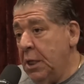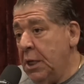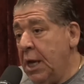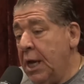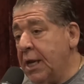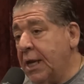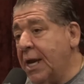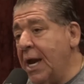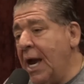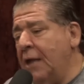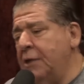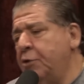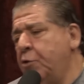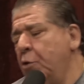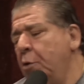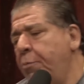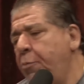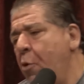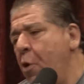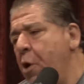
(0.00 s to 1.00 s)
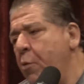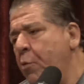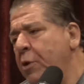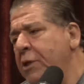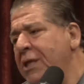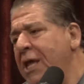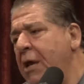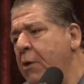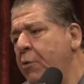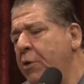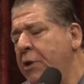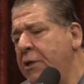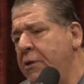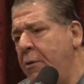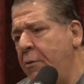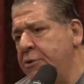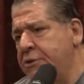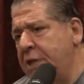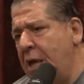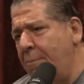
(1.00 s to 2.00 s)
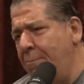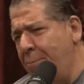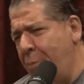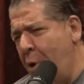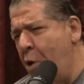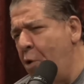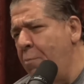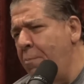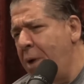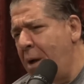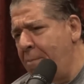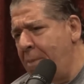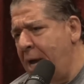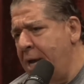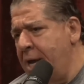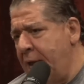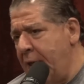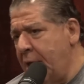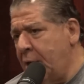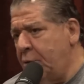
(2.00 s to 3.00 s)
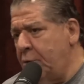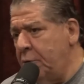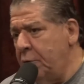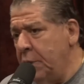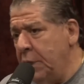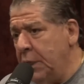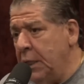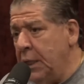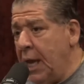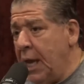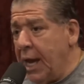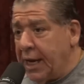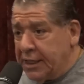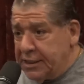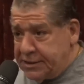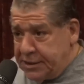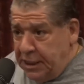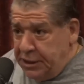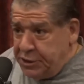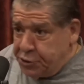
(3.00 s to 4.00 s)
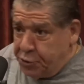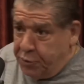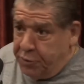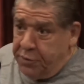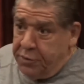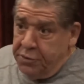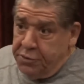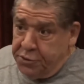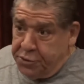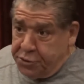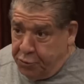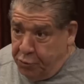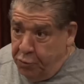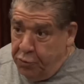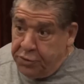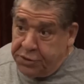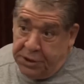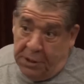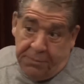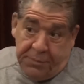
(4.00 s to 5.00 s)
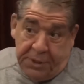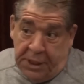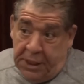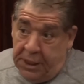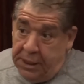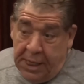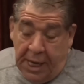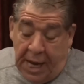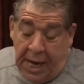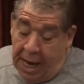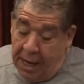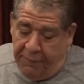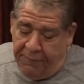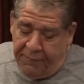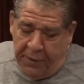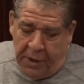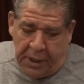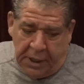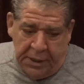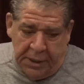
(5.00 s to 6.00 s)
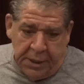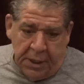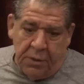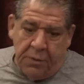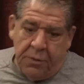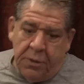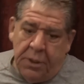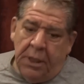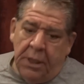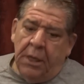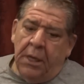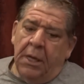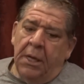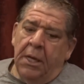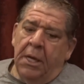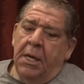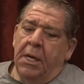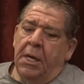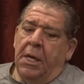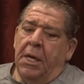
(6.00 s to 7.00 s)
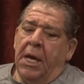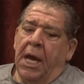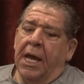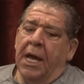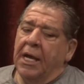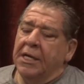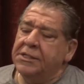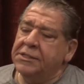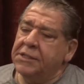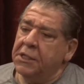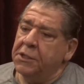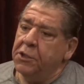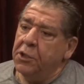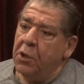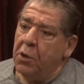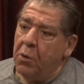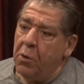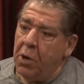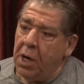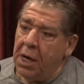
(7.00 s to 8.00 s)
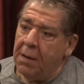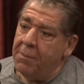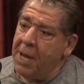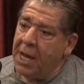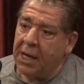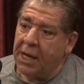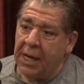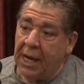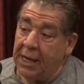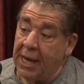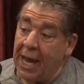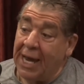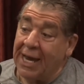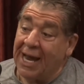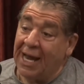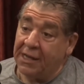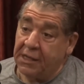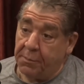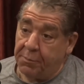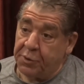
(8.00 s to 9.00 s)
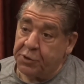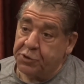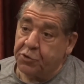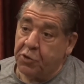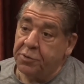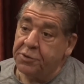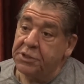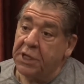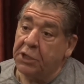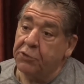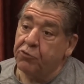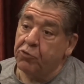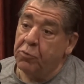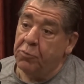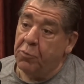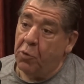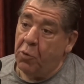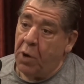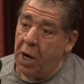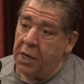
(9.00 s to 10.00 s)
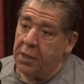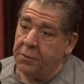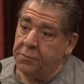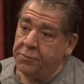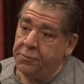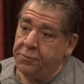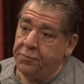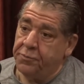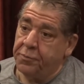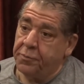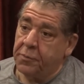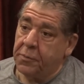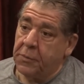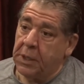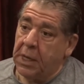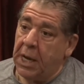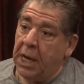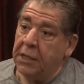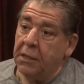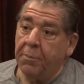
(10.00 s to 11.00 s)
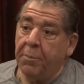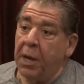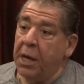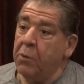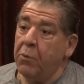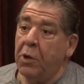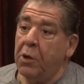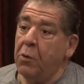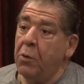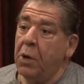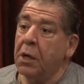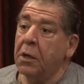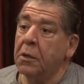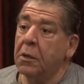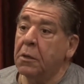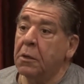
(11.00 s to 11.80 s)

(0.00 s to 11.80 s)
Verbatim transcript: And it gotten to the point one day where it was that bone by my ankle. Mm-hmm. I guess they sc- screwed something in there. I don't fucking know. And I said, you know what? I'm not gonna. I, I got the prescription. I threw them away, and the pain went away.